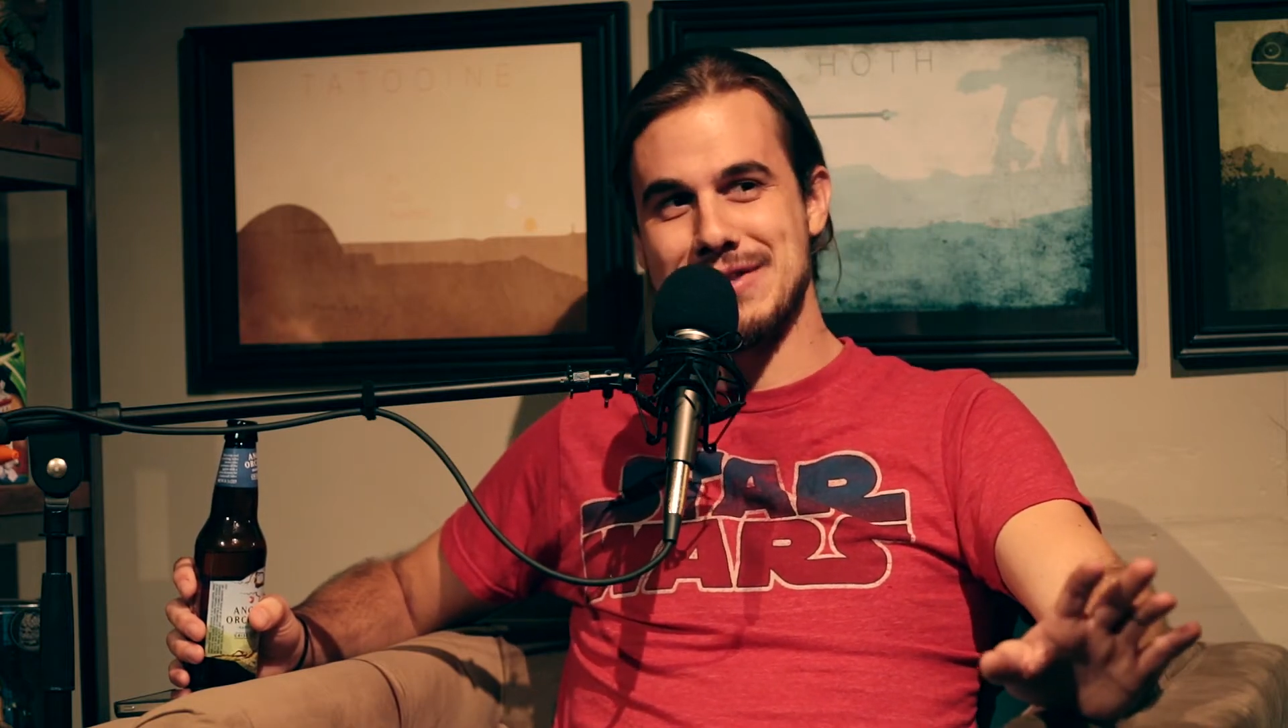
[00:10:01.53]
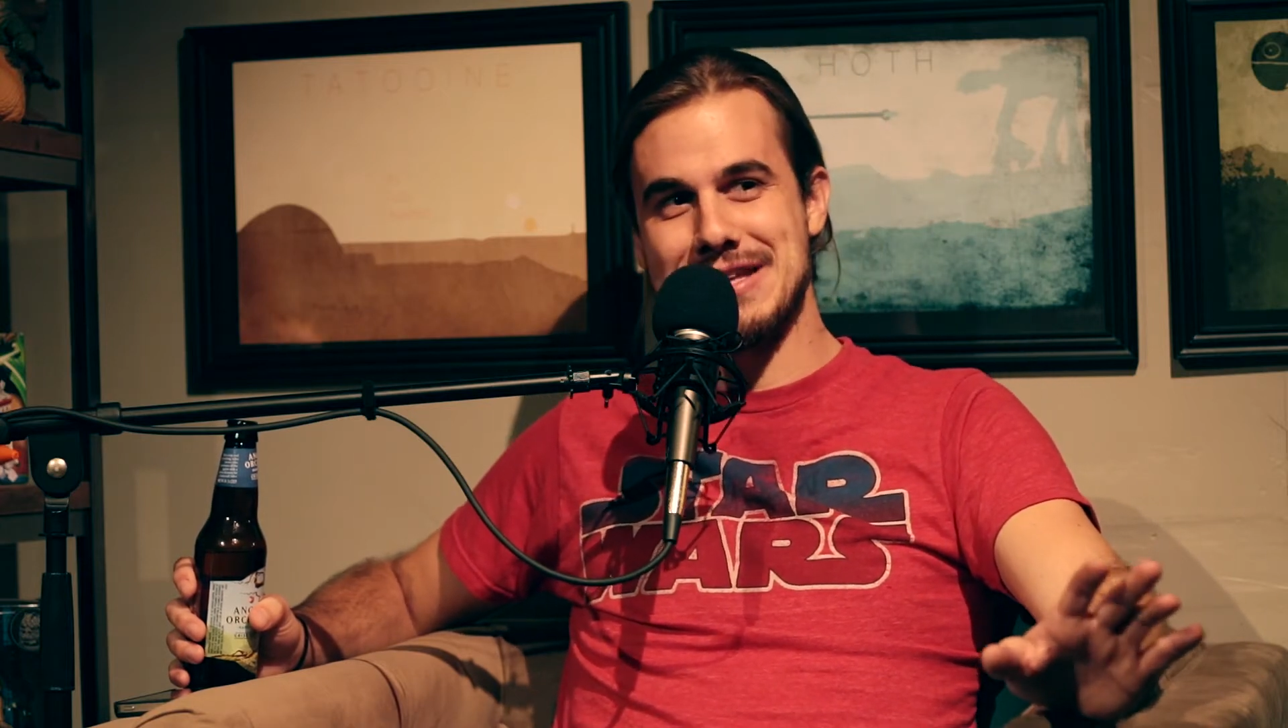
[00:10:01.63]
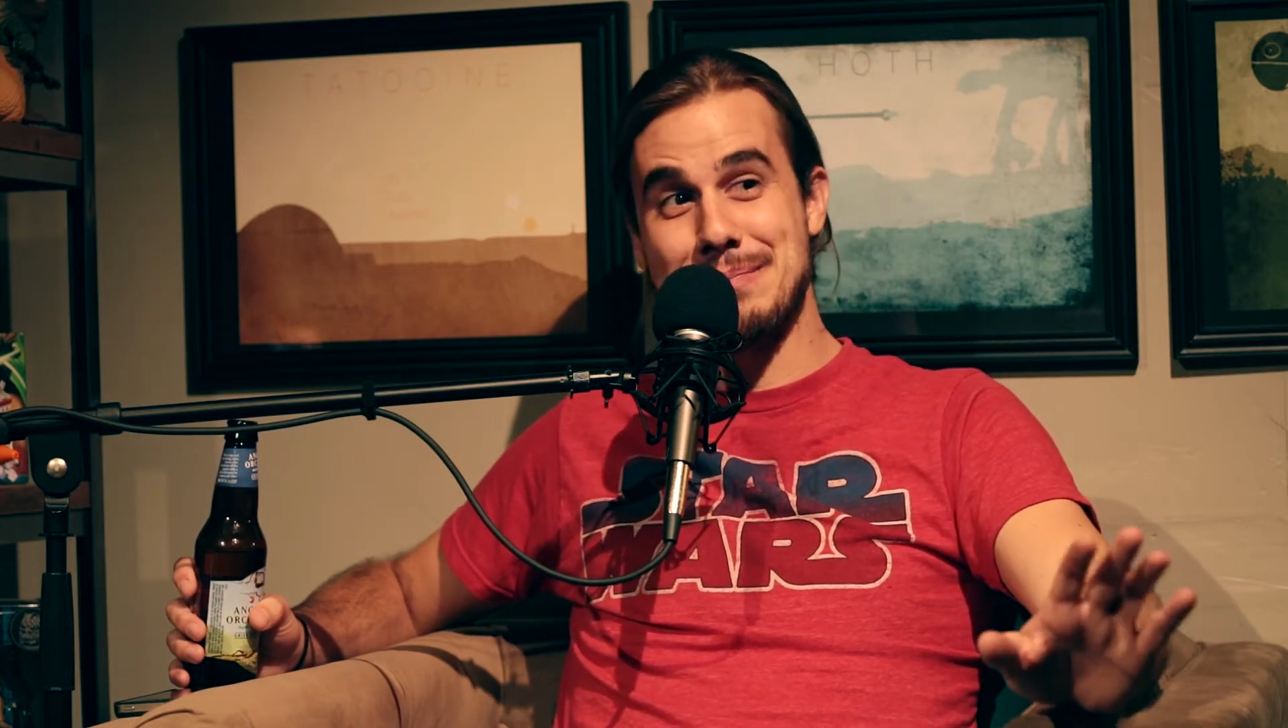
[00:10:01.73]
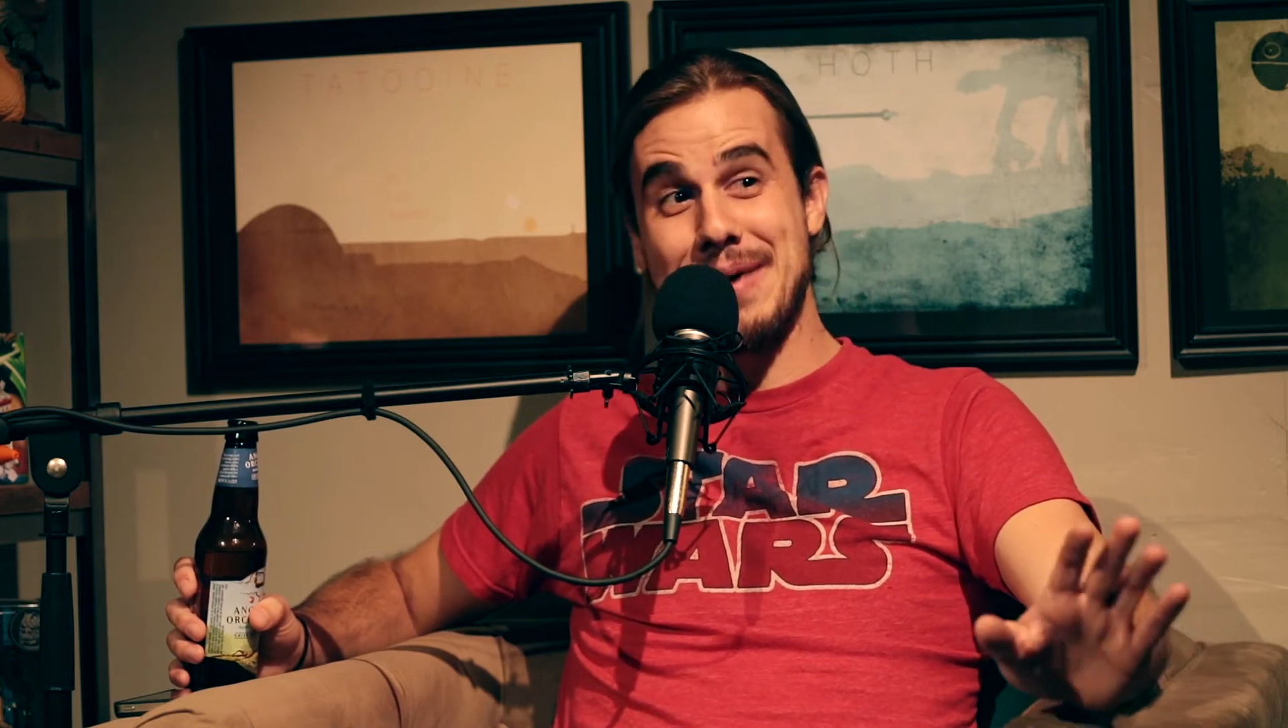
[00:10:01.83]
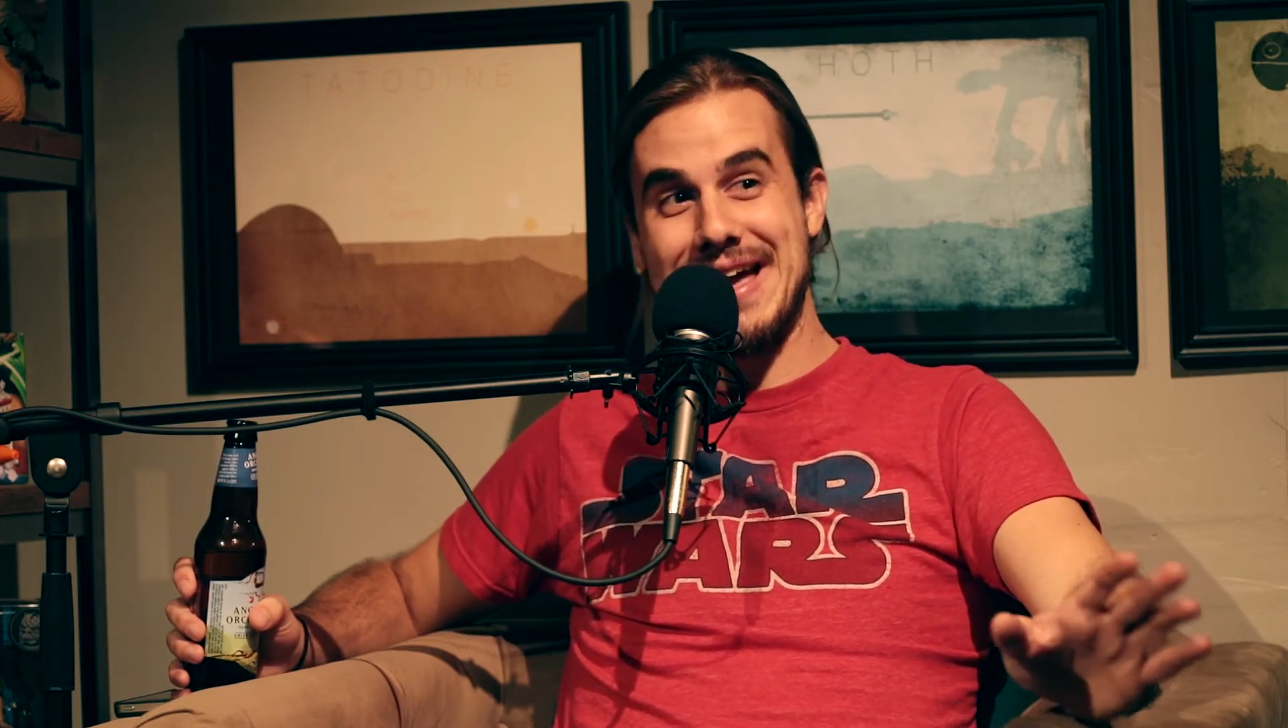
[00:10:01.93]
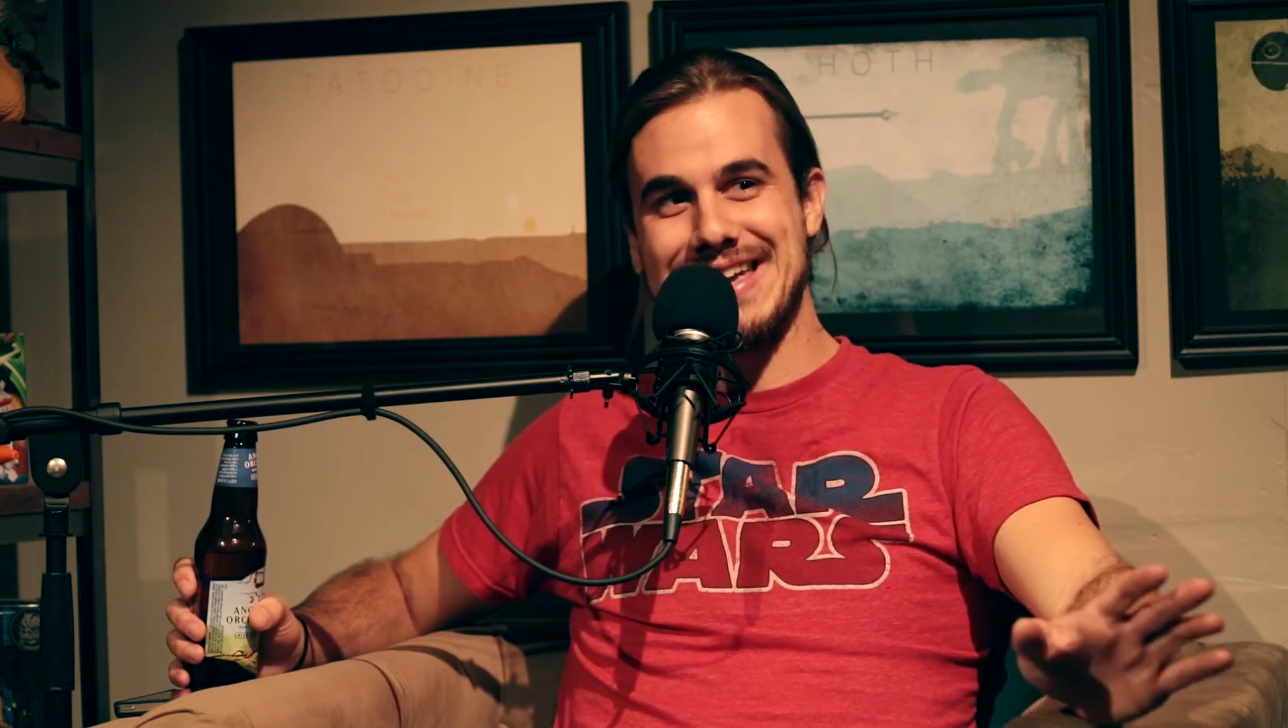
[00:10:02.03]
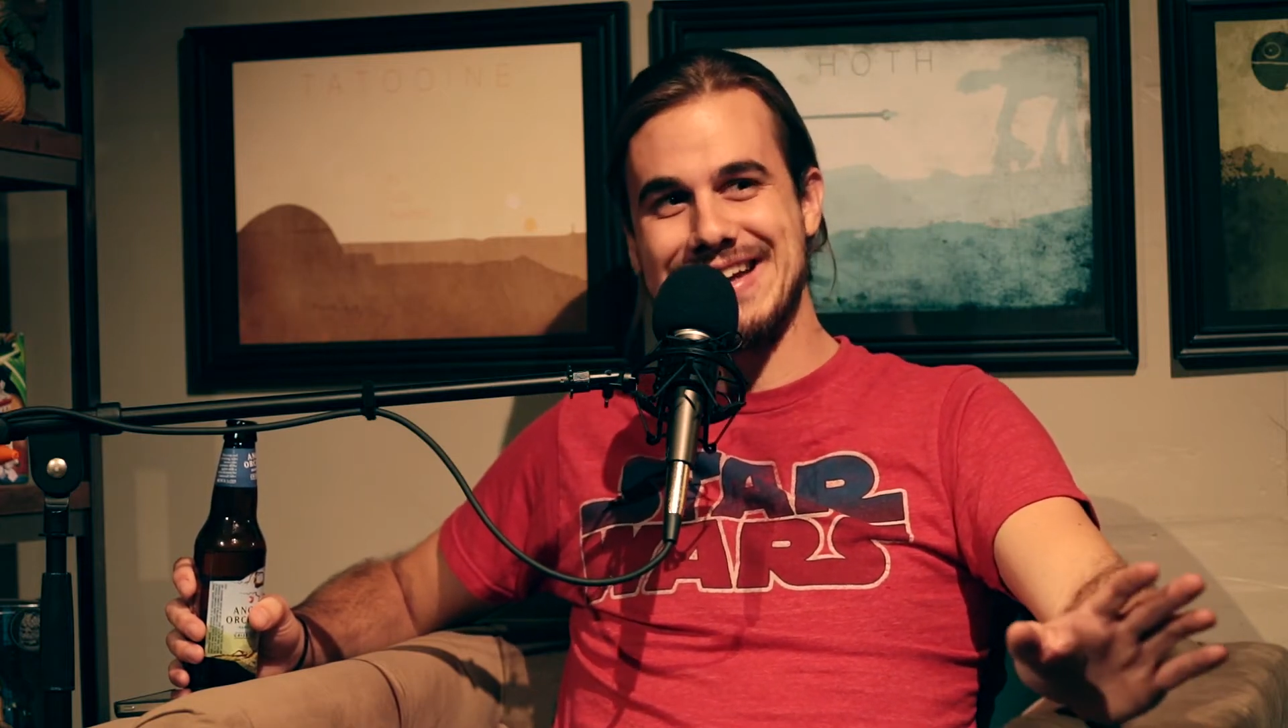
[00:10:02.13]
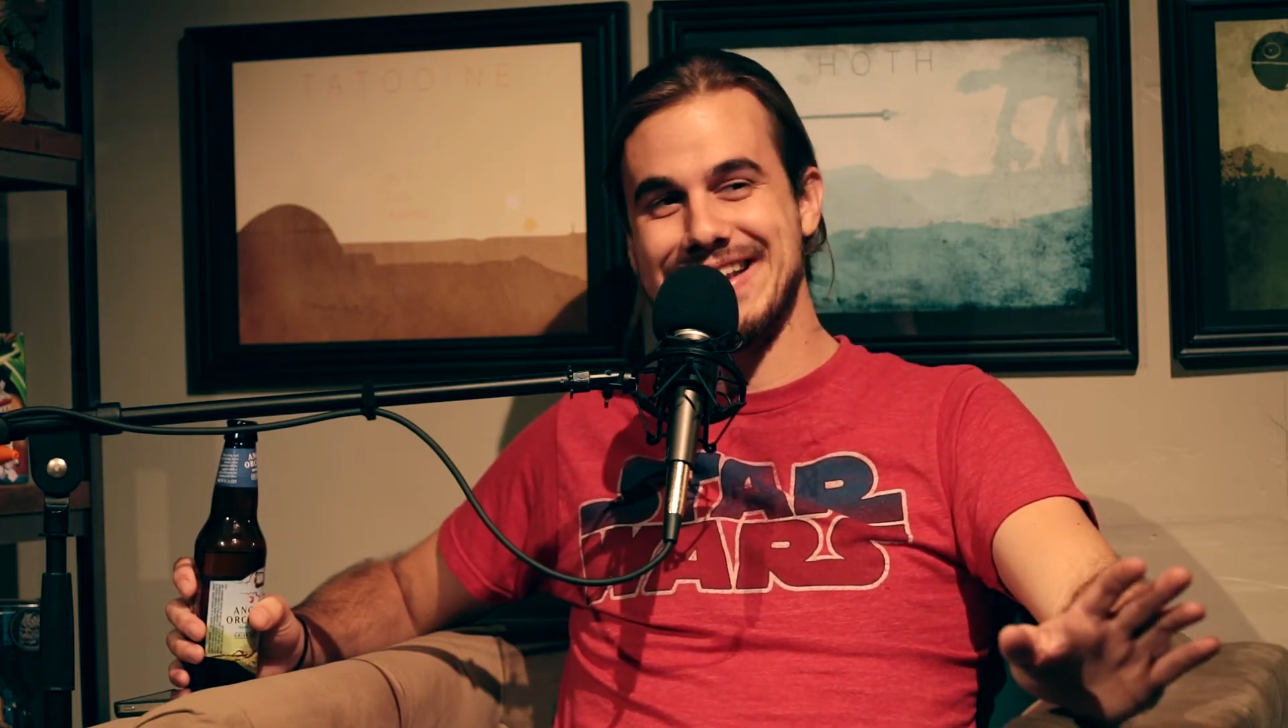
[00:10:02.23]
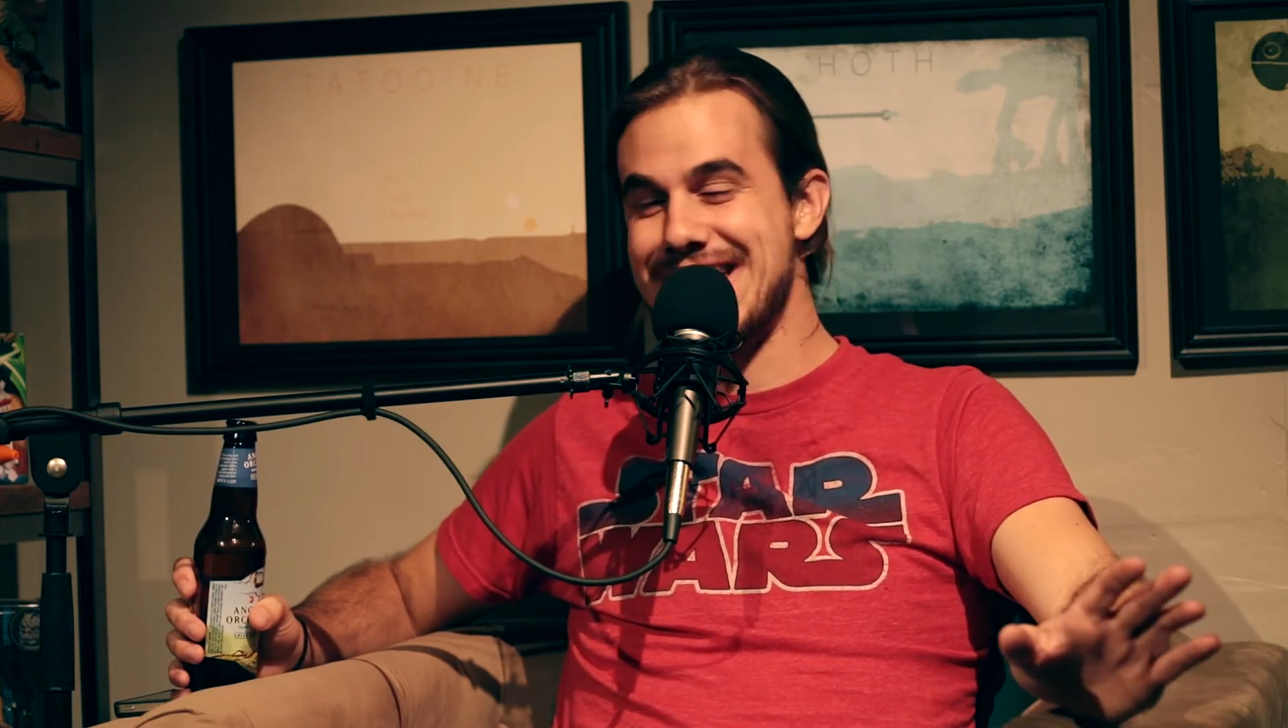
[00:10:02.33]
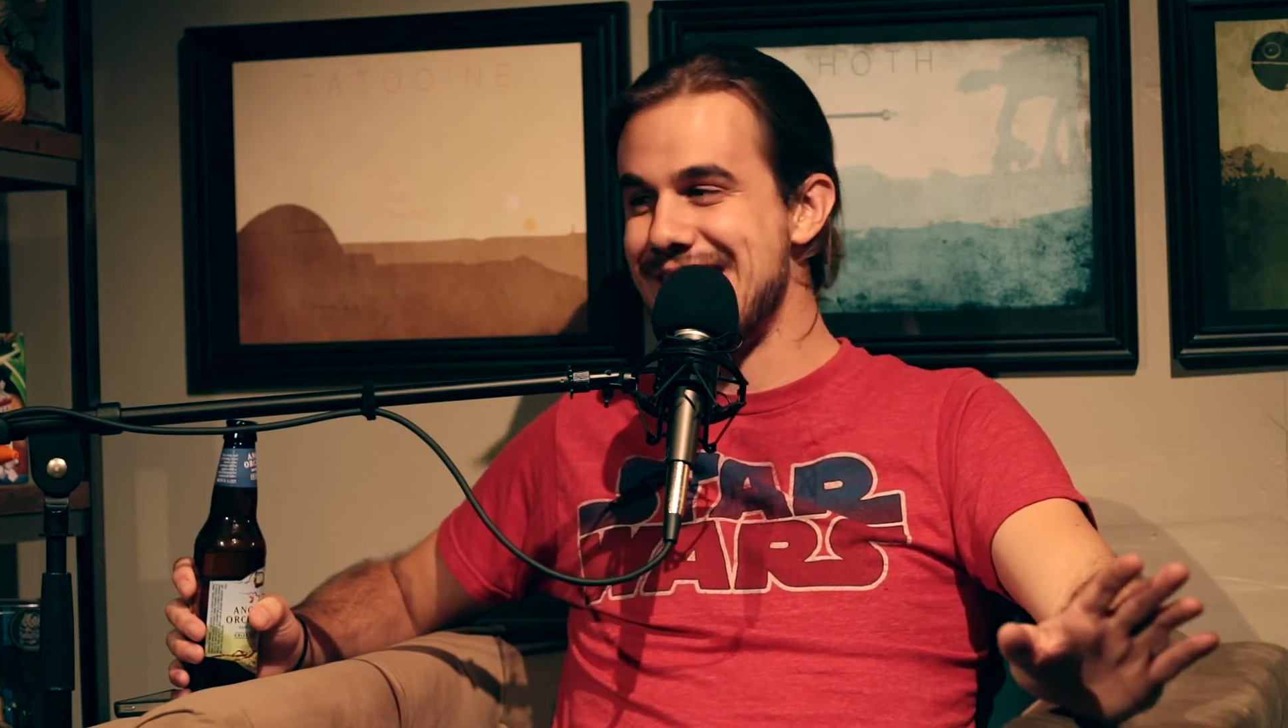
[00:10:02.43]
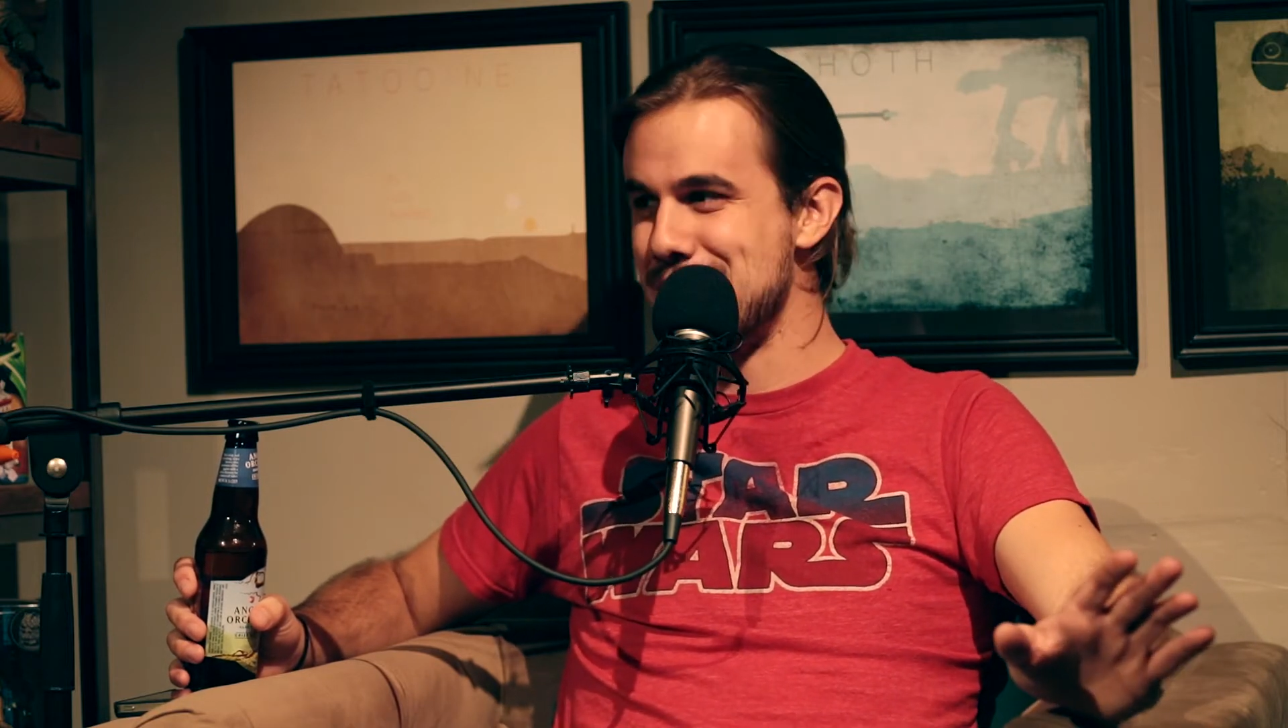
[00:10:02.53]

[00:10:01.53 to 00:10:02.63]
within a banking clan.